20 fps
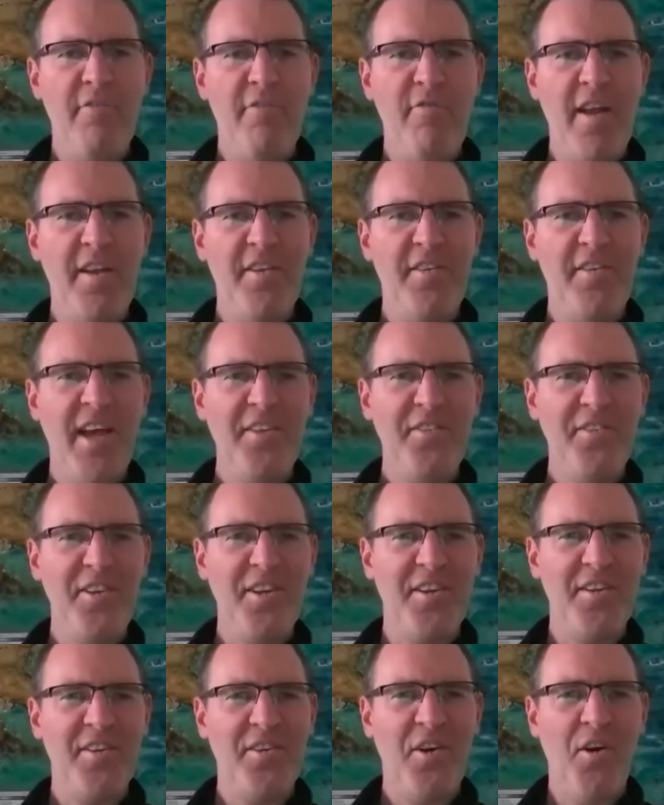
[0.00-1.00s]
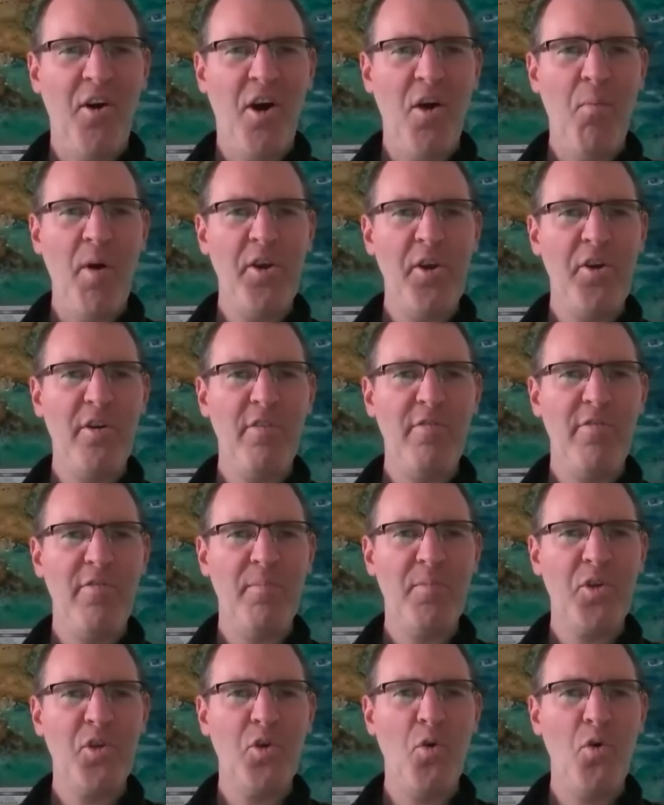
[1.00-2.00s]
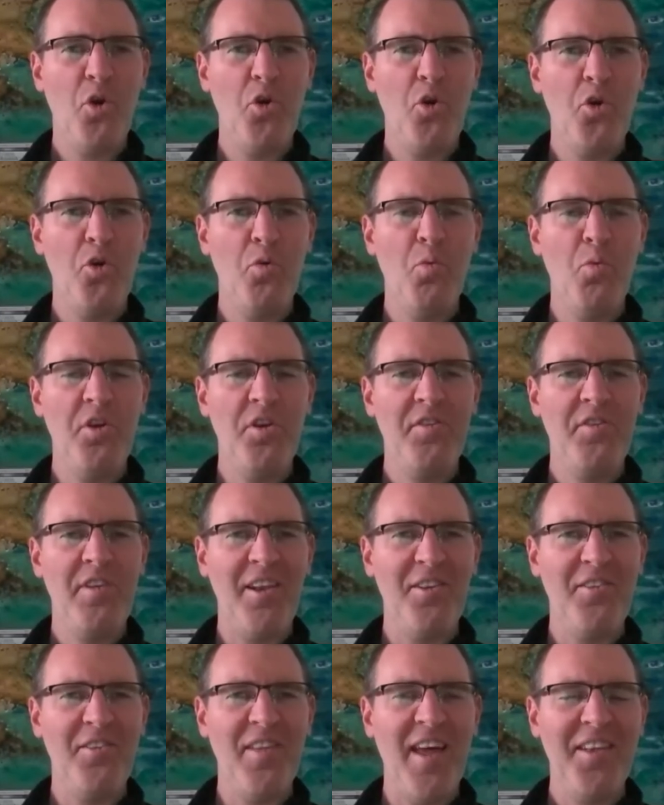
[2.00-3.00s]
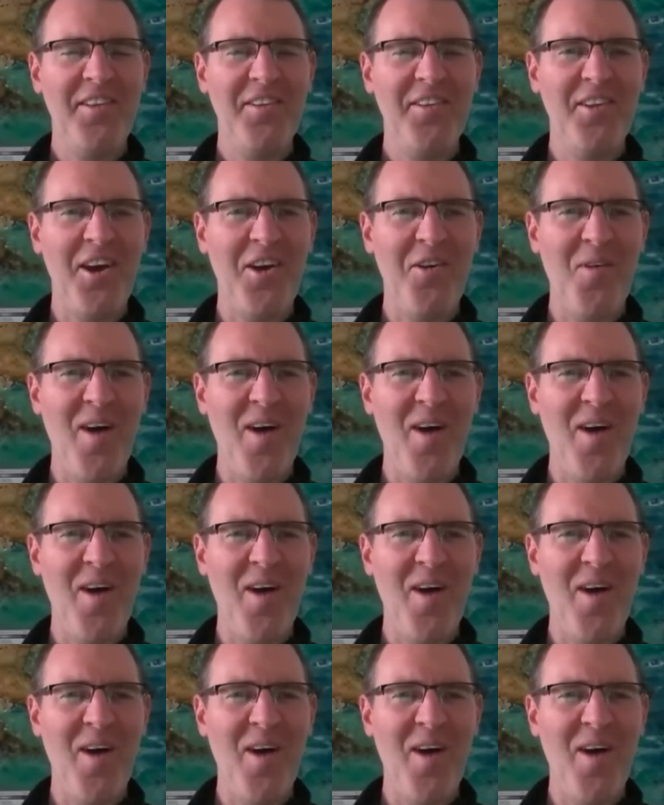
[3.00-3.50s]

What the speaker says: Fantastic. I wonder if, I'm sure Google wouldn't tell us that. So